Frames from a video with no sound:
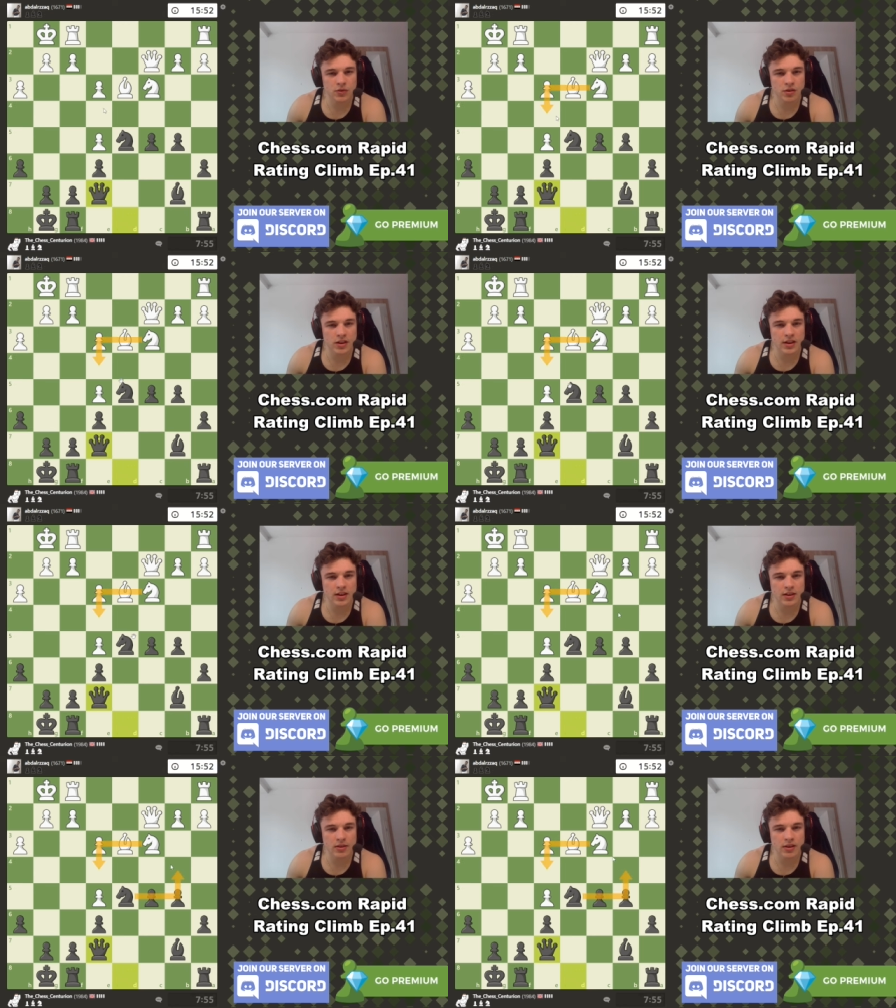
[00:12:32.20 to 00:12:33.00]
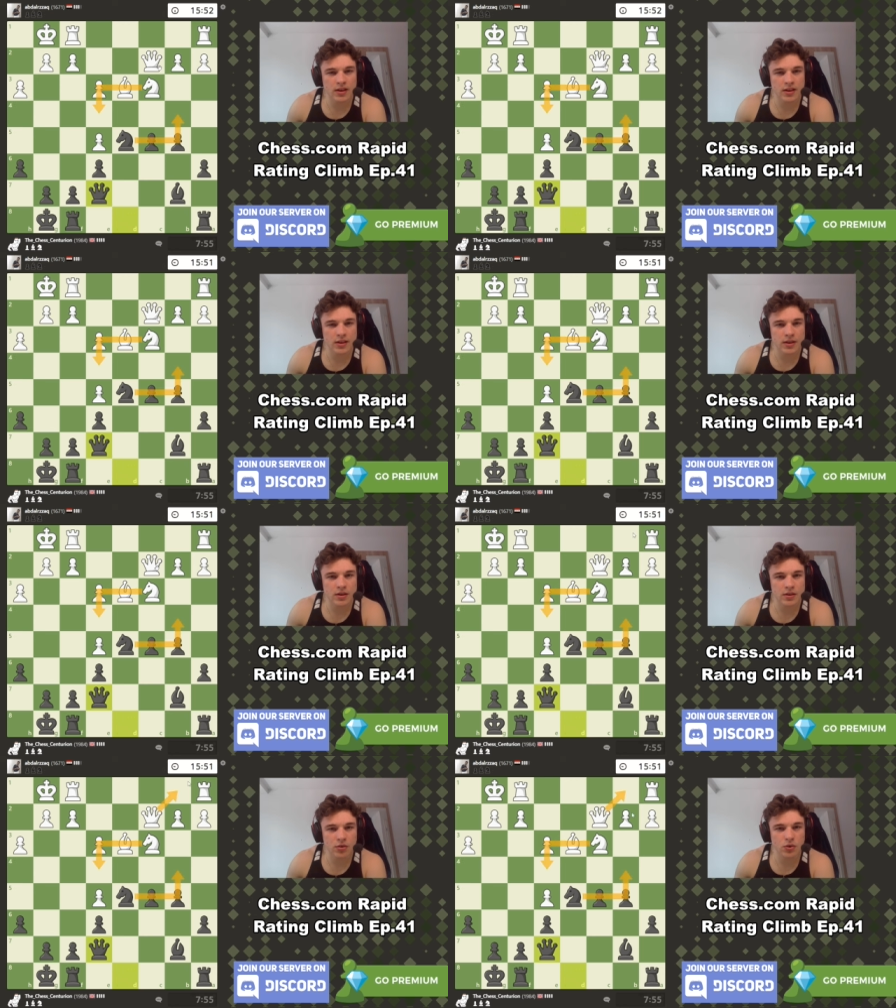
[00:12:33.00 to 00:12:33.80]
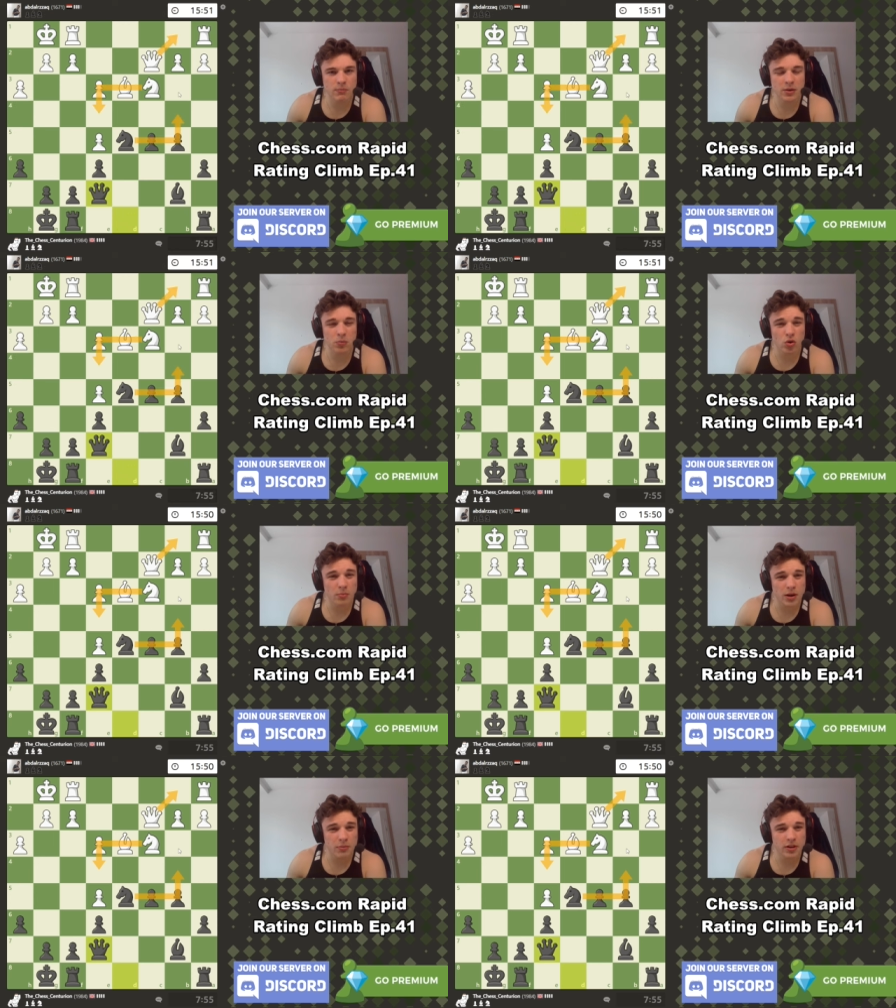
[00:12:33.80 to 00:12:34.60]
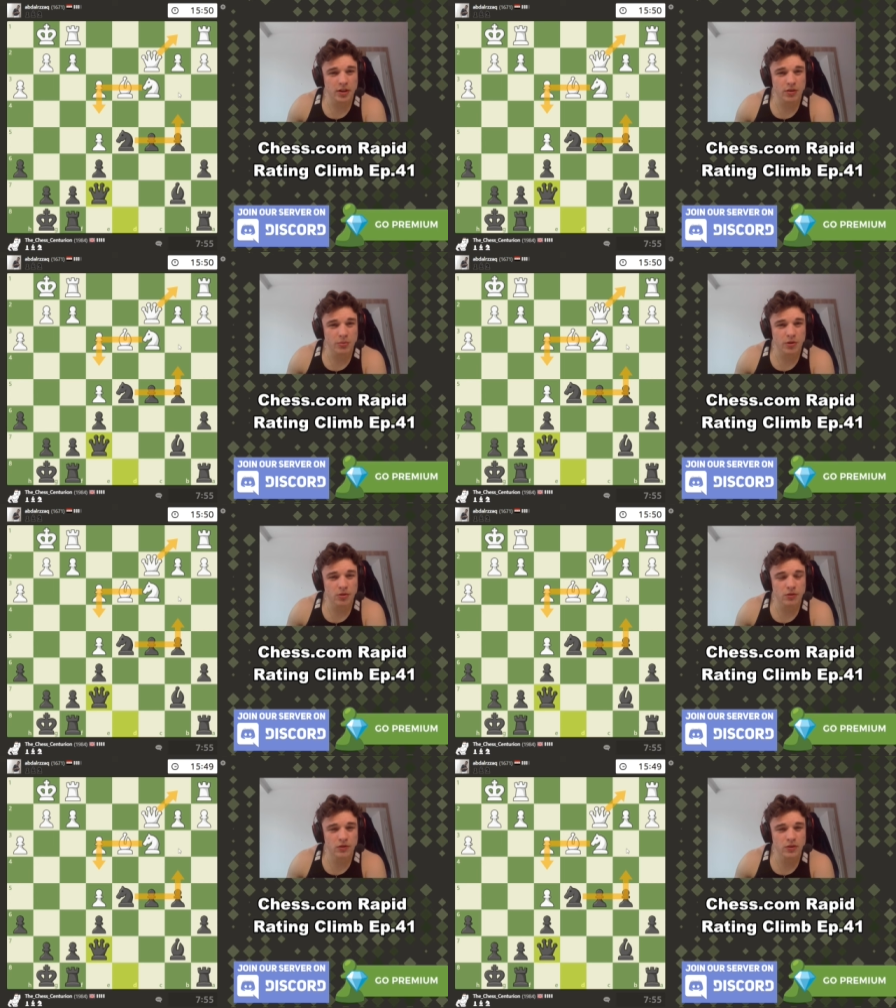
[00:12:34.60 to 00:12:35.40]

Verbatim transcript: The, the queen b one might be the only move.